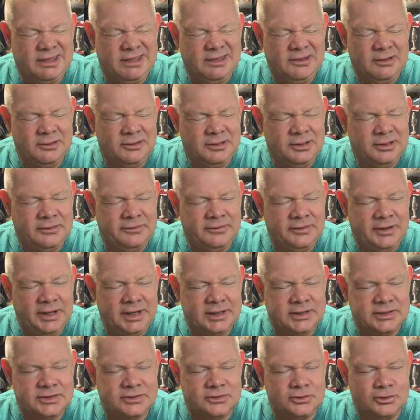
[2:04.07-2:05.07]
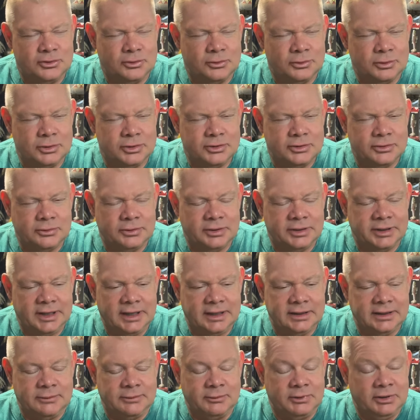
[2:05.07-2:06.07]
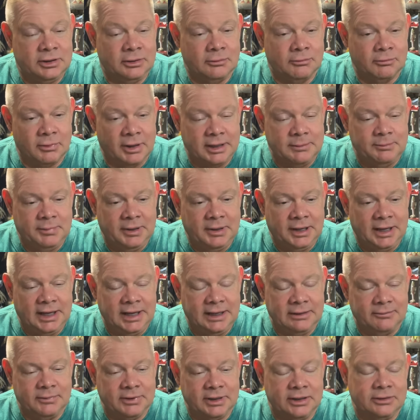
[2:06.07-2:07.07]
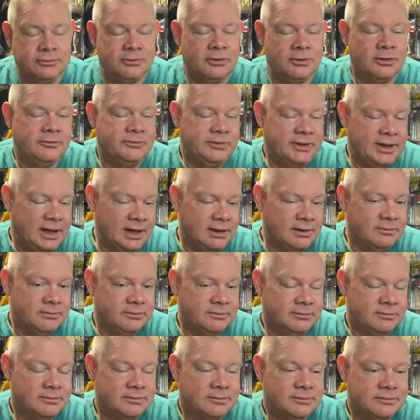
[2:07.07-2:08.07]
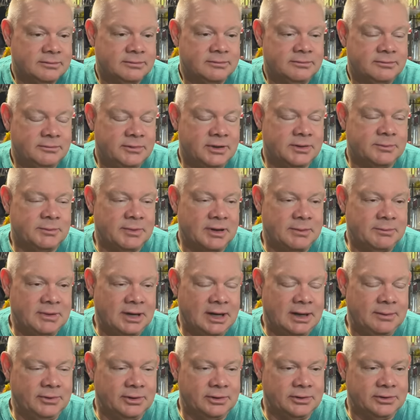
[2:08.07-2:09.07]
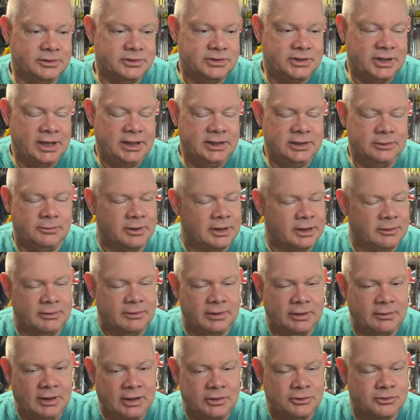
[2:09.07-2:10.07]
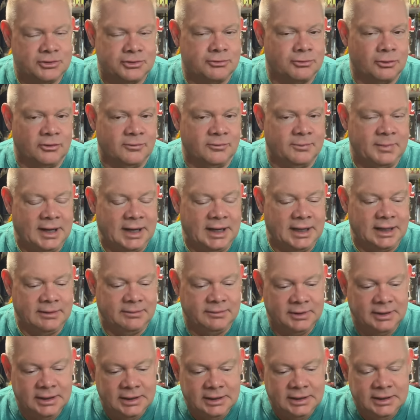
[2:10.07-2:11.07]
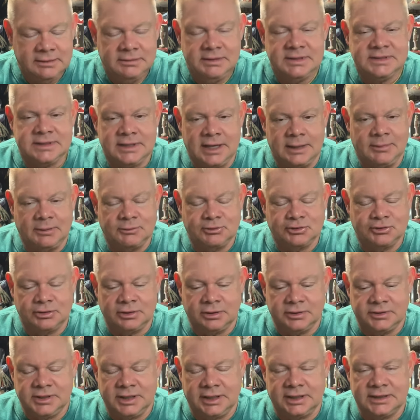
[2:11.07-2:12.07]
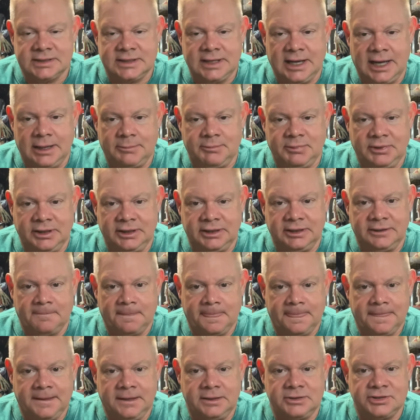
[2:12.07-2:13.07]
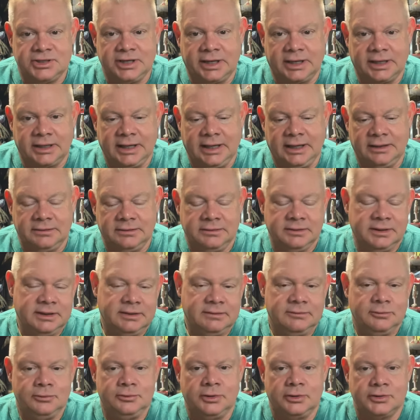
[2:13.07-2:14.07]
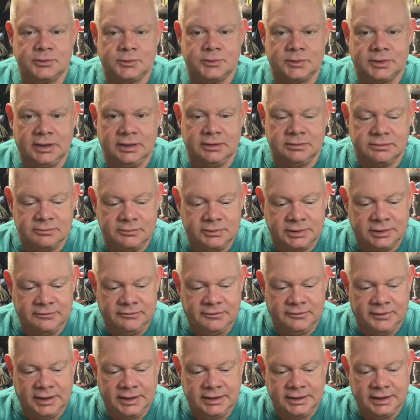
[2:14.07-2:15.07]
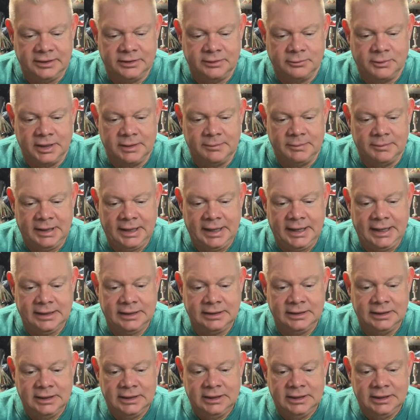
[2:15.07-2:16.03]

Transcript: don't know if that's Georgia or not, that we go right by. When I drove down with my mom there in January, I just drove by. This time I'm sure I'll take a stop in and check it out, and then who knows what I'll find on the way back.